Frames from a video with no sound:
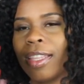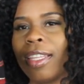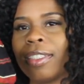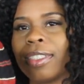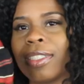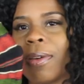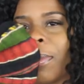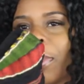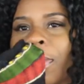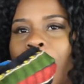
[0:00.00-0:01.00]
This is gonna
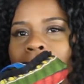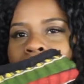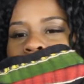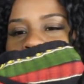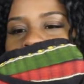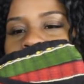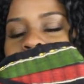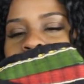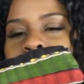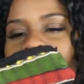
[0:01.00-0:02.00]
be on the back and it
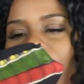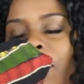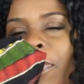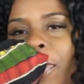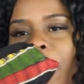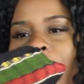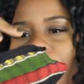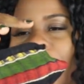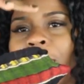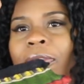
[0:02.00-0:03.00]
comes around the front and
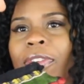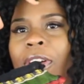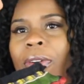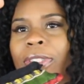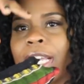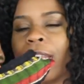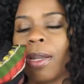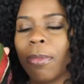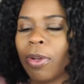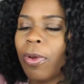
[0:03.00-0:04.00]
the puff goes out
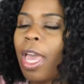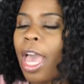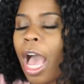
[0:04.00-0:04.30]
in the middle.